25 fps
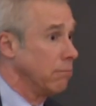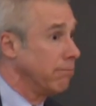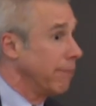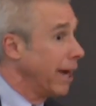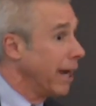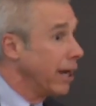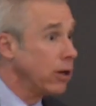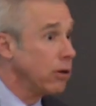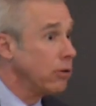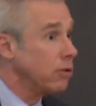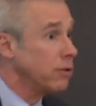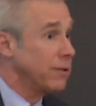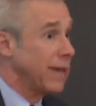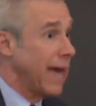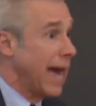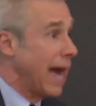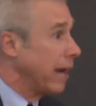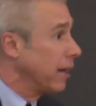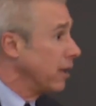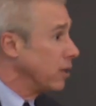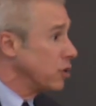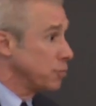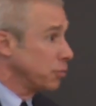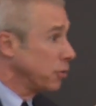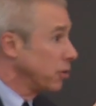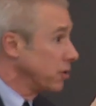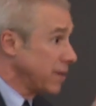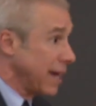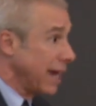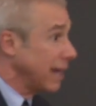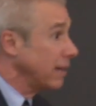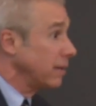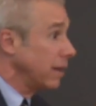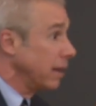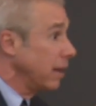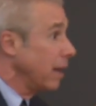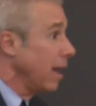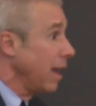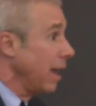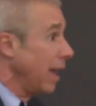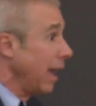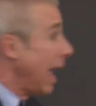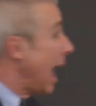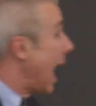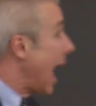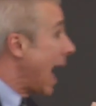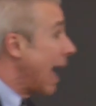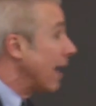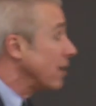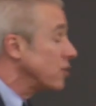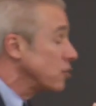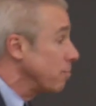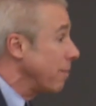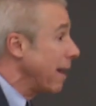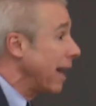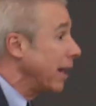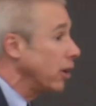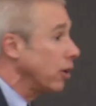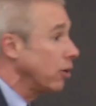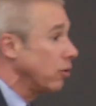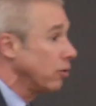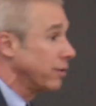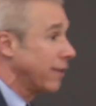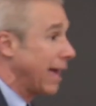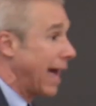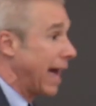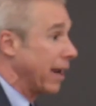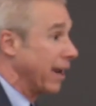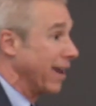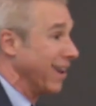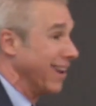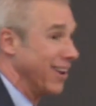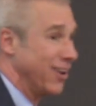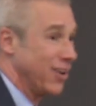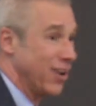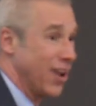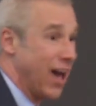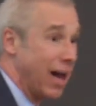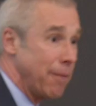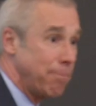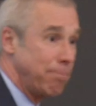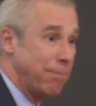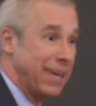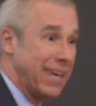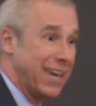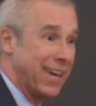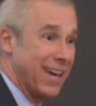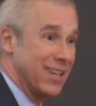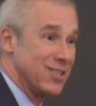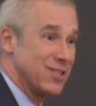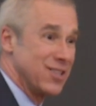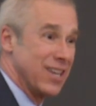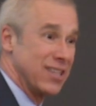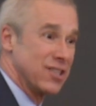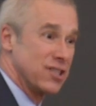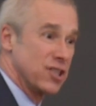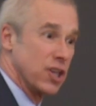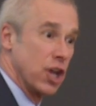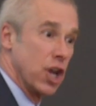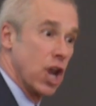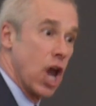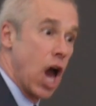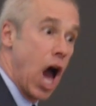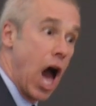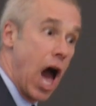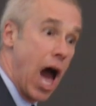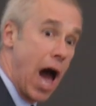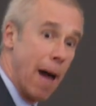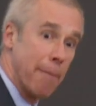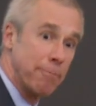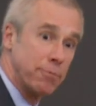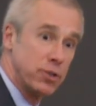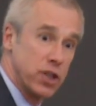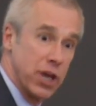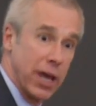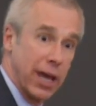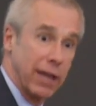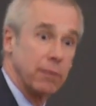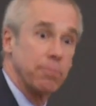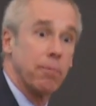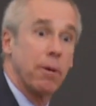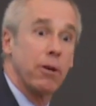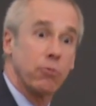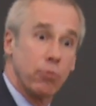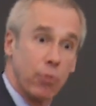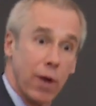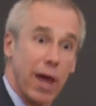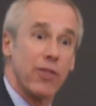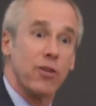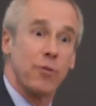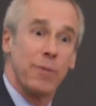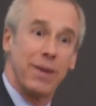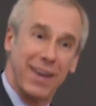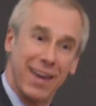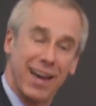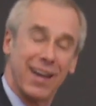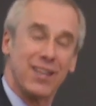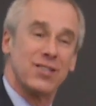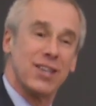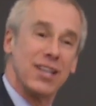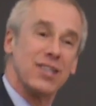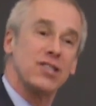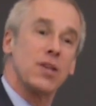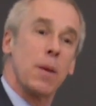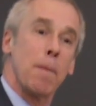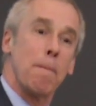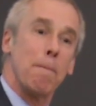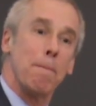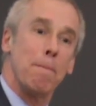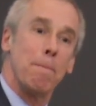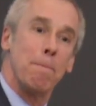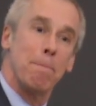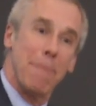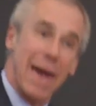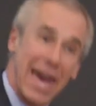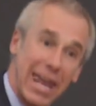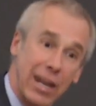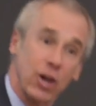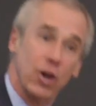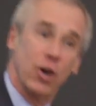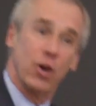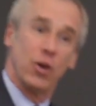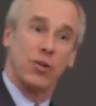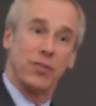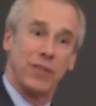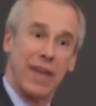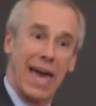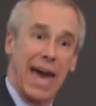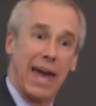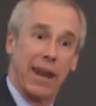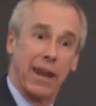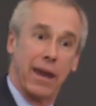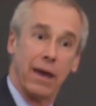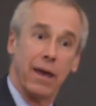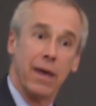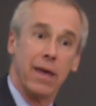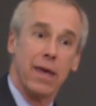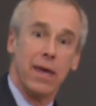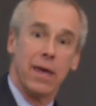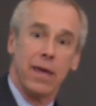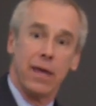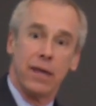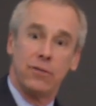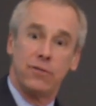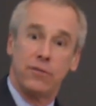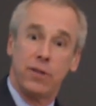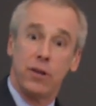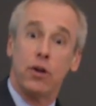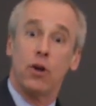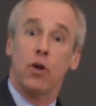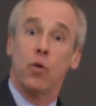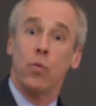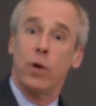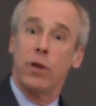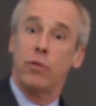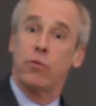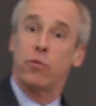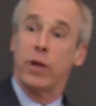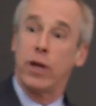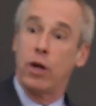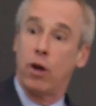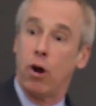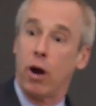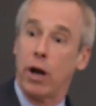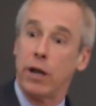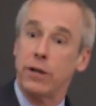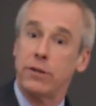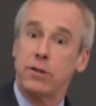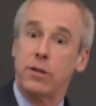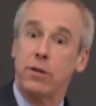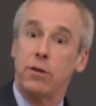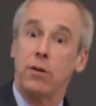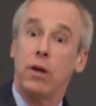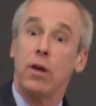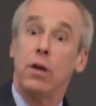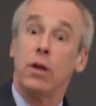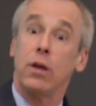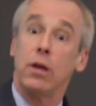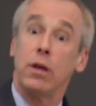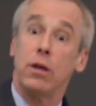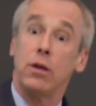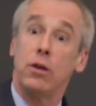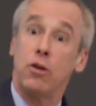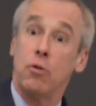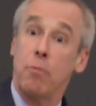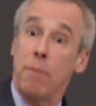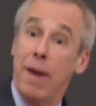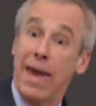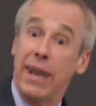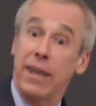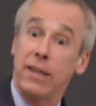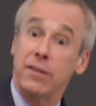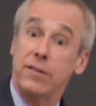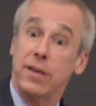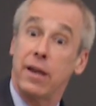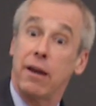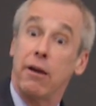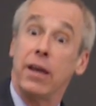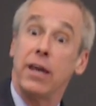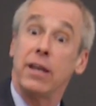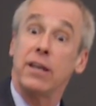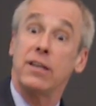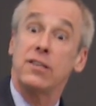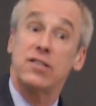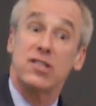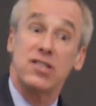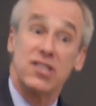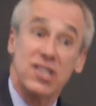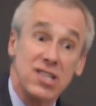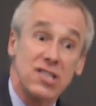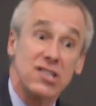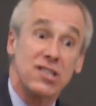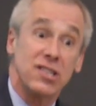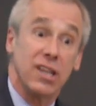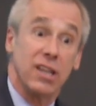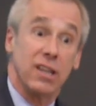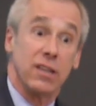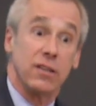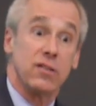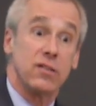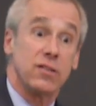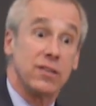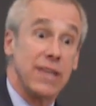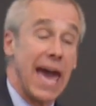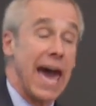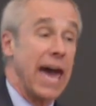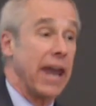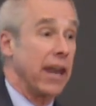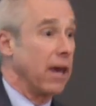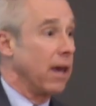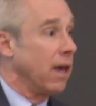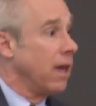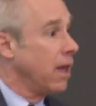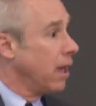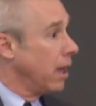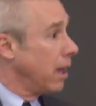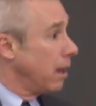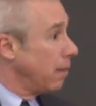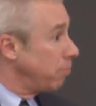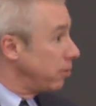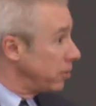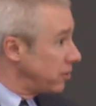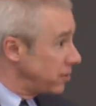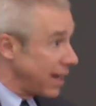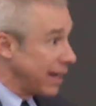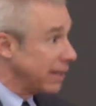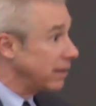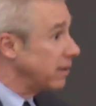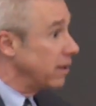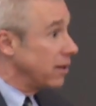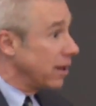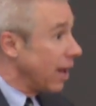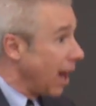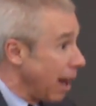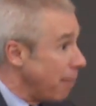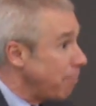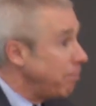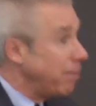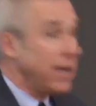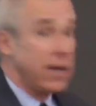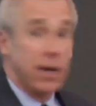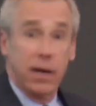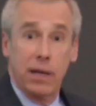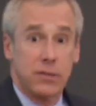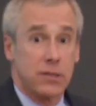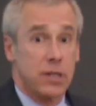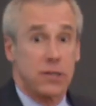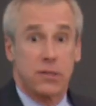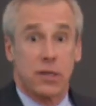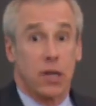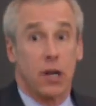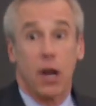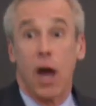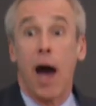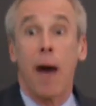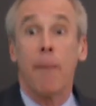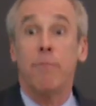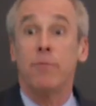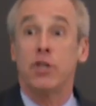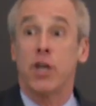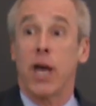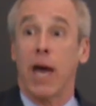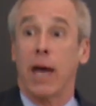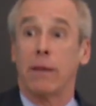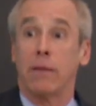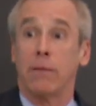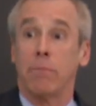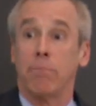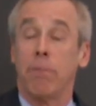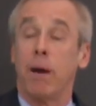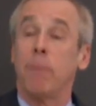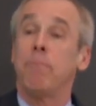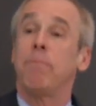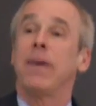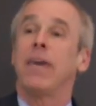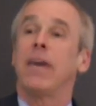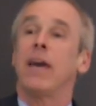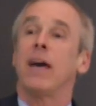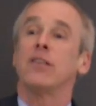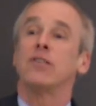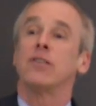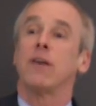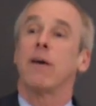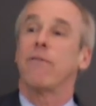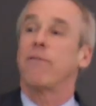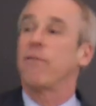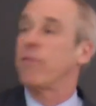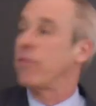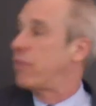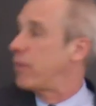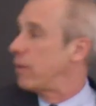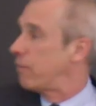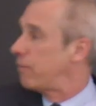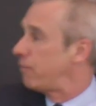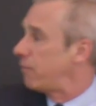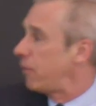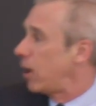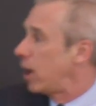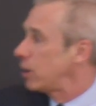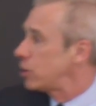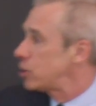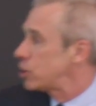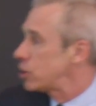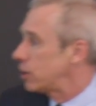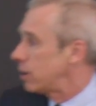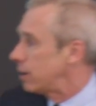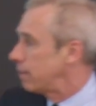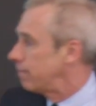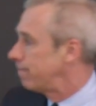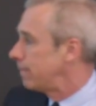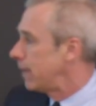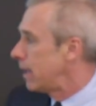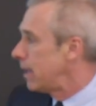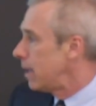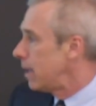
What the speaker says: Medical data is protected as medical data, not because it's an object, but rather because it's medical data. Ditto with regard to humanitarian assistance data, protected not because it's an object, but because of the function.